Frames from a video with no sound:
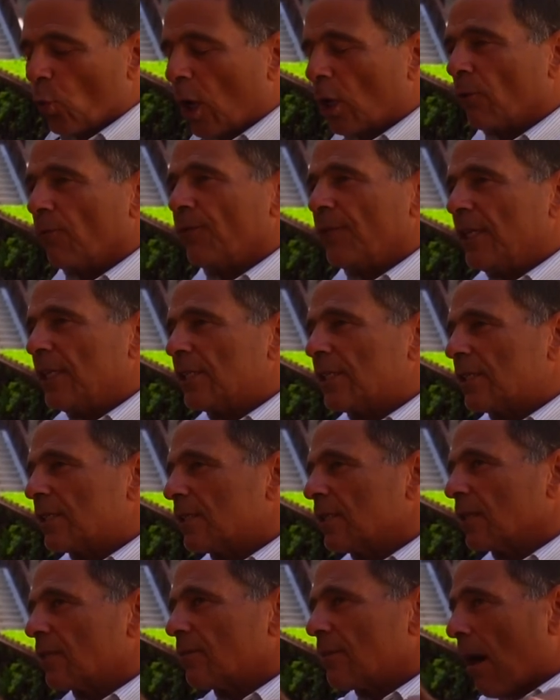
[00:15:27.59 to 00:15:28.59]
one of
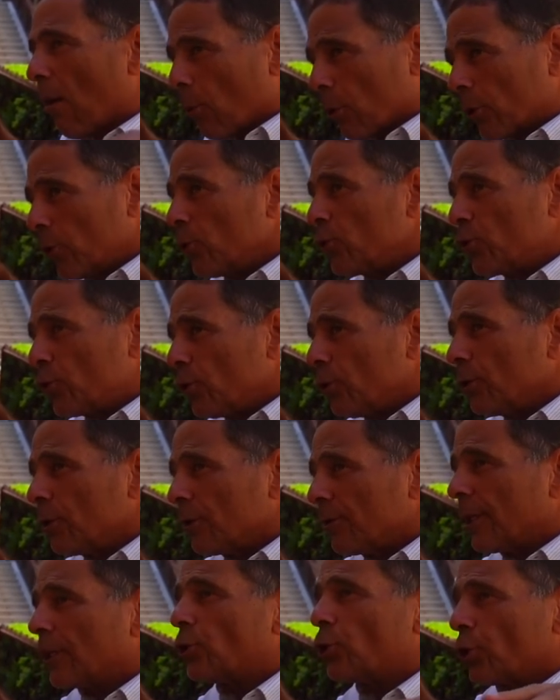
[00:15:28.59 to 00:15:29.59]
these towers,
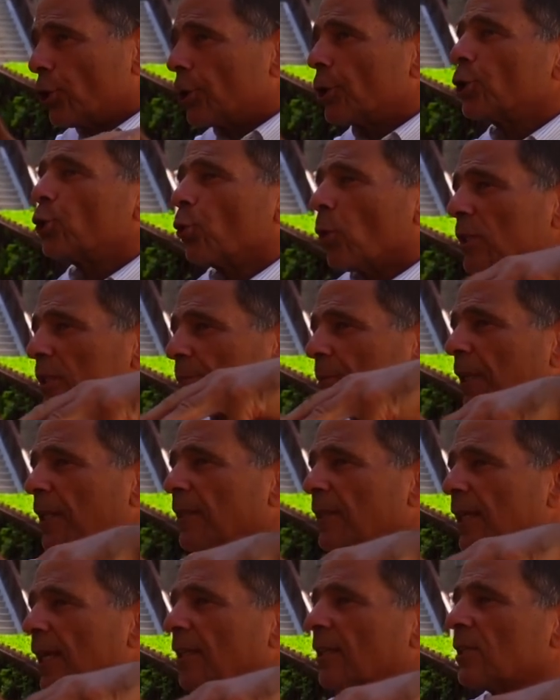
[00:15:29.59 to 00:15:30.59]
the church was
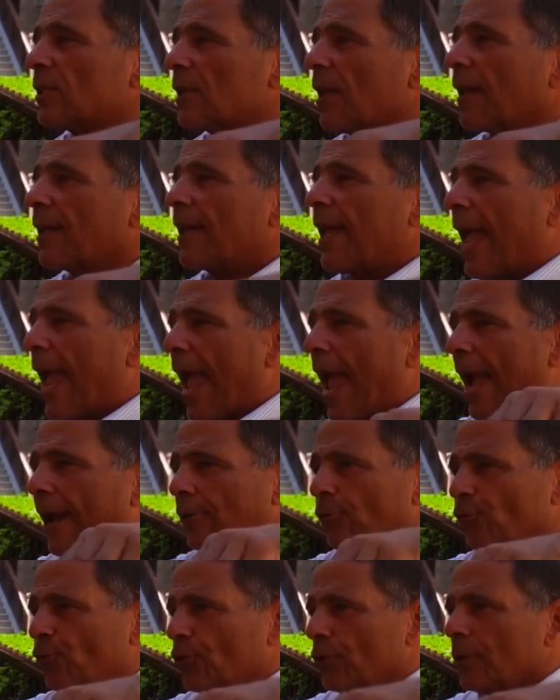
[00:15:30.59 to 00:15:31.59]
built. It is like
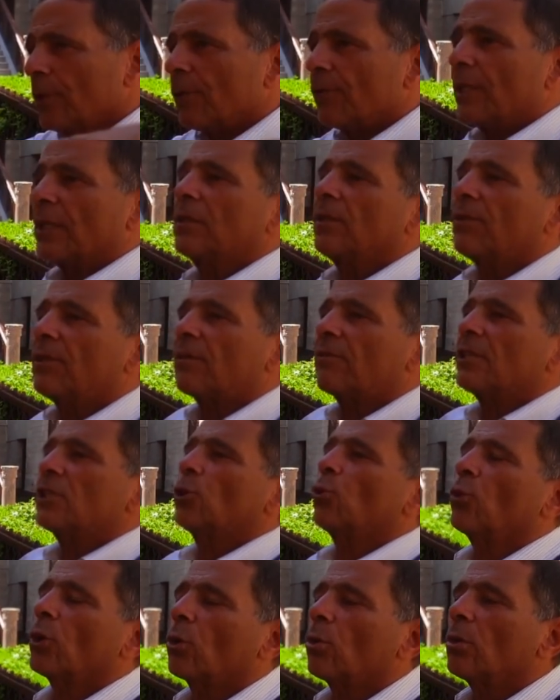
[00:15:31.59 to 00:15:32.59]
hanged. That is the
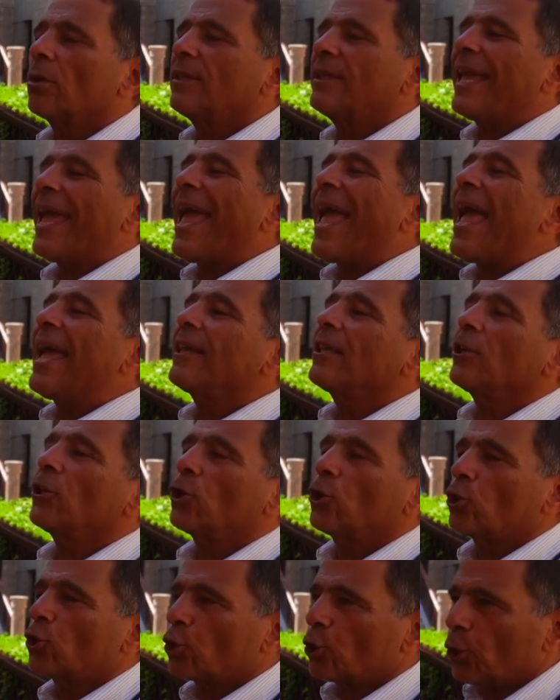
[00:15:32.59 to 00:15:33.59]
reason we call it the
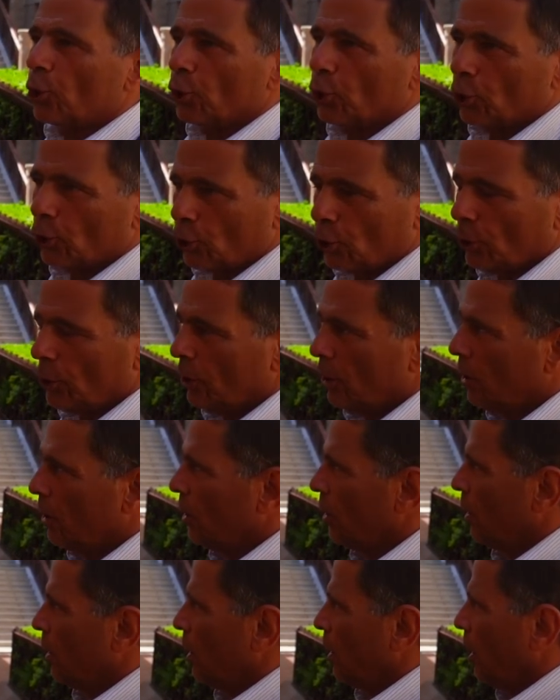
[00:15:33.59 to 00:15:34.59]
hanging church.
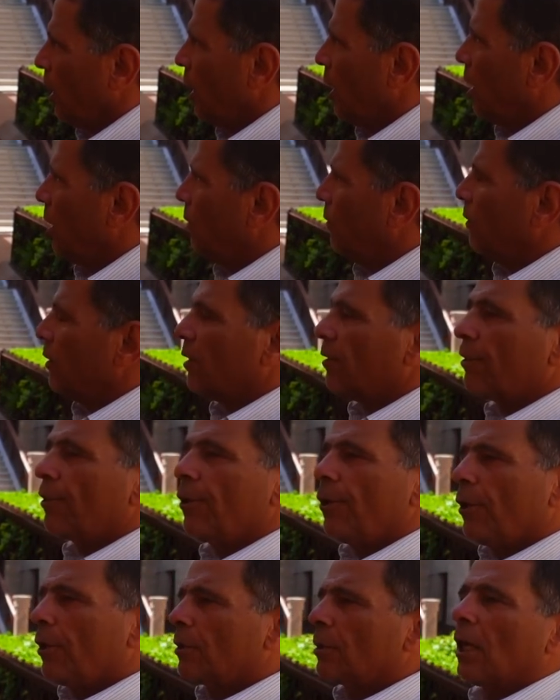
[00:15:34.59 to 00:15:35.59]
Hmm. Uh,
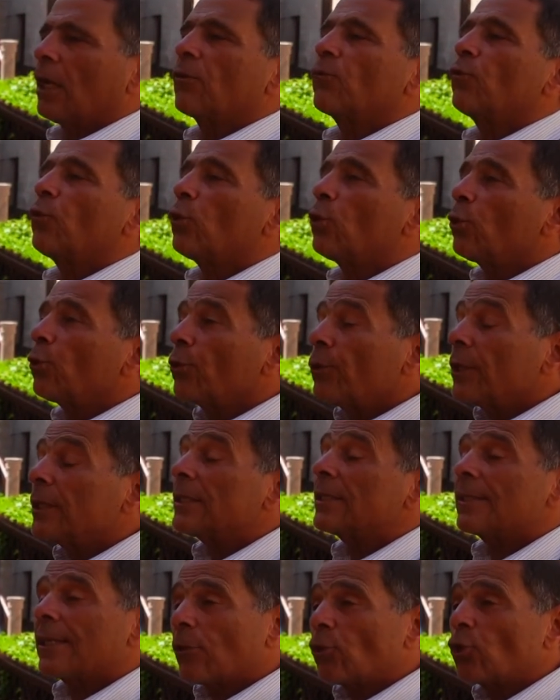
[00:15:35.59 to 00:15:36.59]
third and fourth
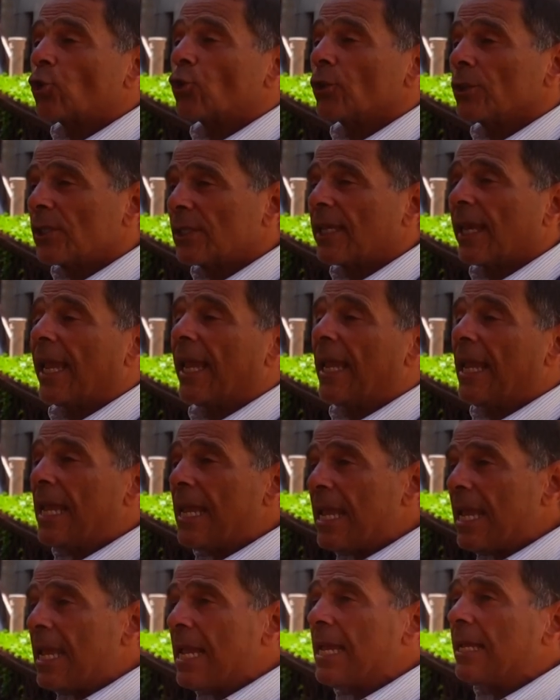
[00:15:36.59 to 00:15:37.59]
centuries
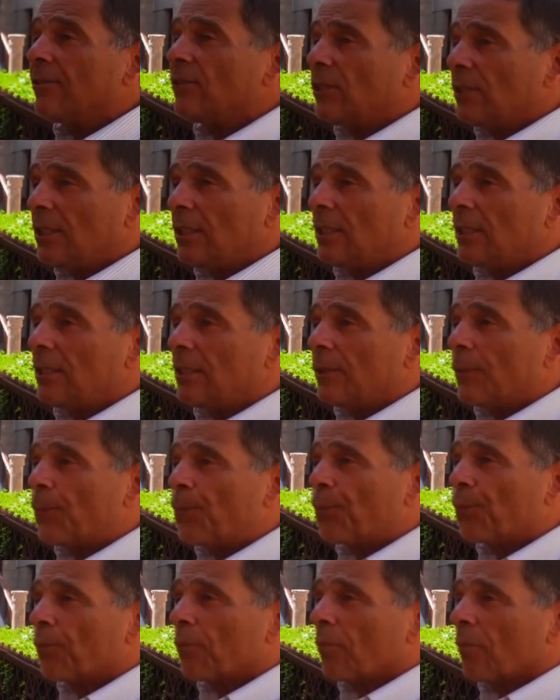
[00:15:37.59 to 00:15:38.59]
AD.
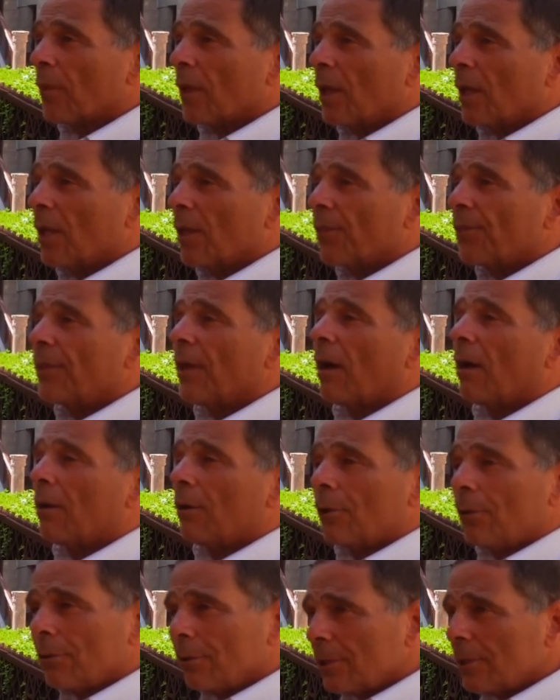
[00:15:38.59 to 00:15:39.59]
The
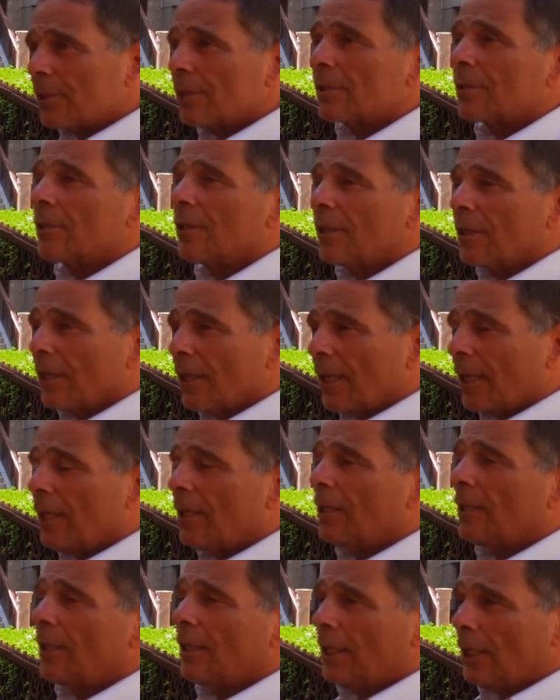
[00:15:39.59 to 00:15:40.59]
oldest in
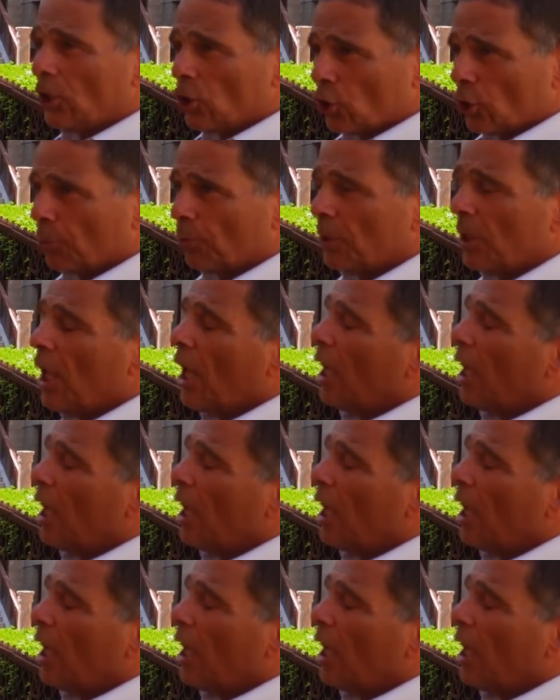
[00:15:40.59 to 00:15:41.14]
Egypt.